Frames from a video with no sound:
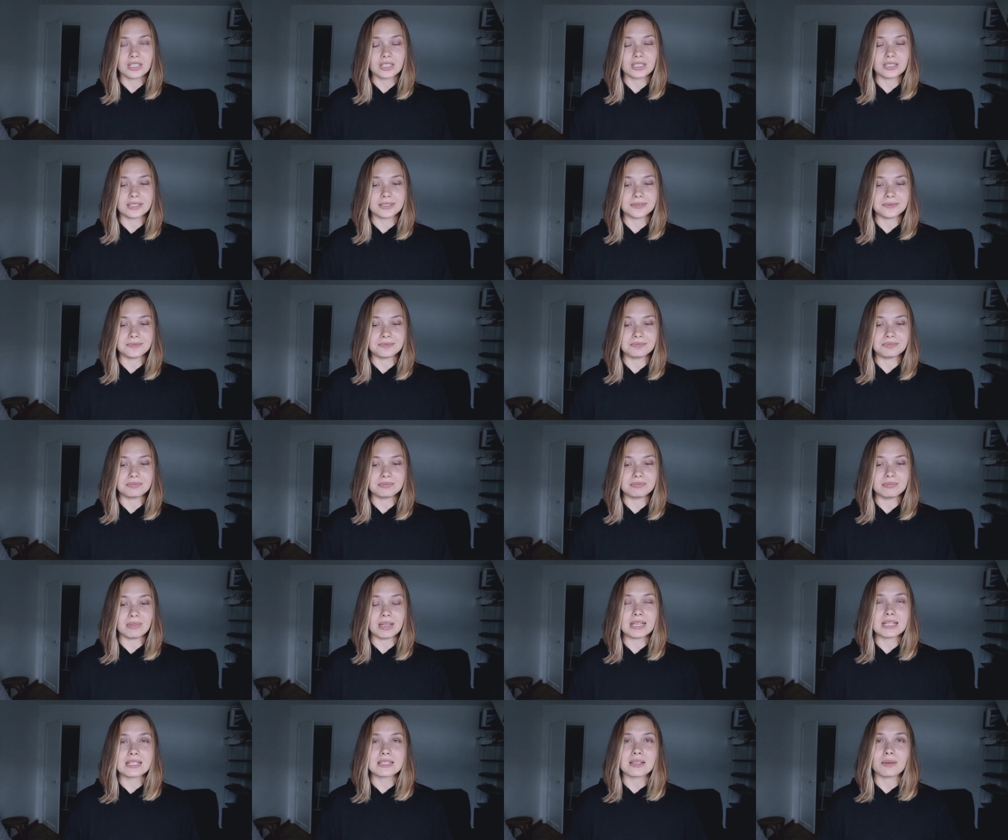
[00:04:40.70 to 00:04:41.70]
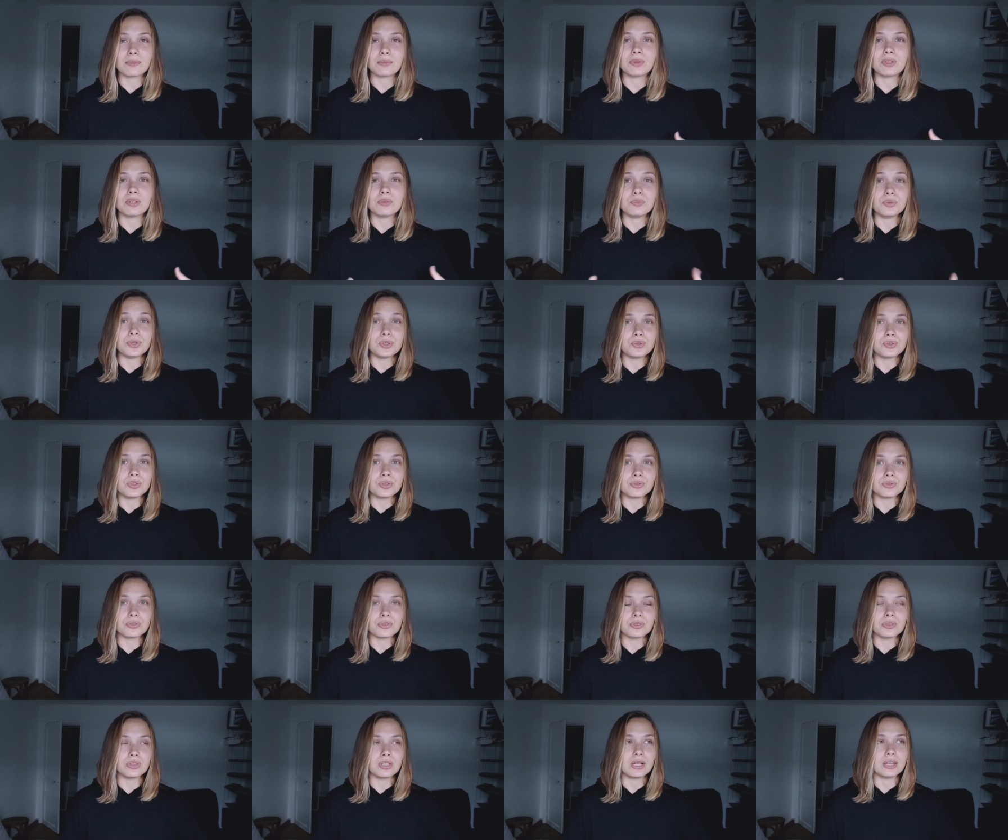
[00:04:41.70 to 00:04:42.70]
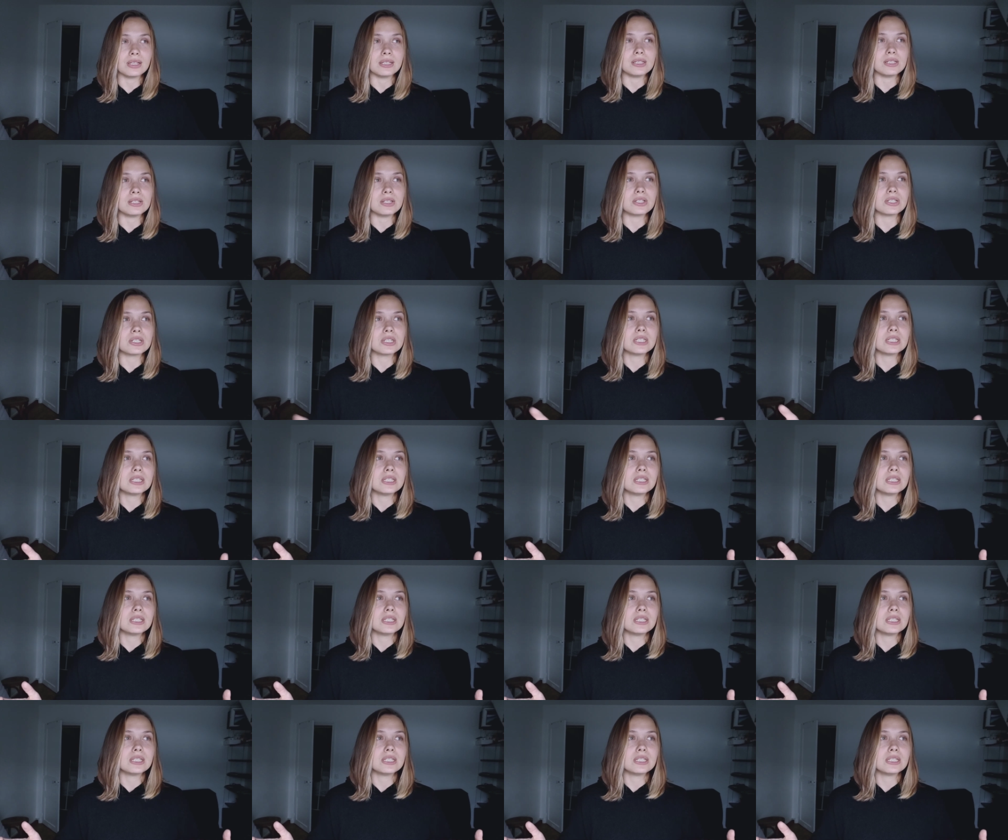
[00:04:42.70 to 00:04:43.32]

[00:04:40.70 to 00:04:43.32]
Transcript: uh, make something beautiful and.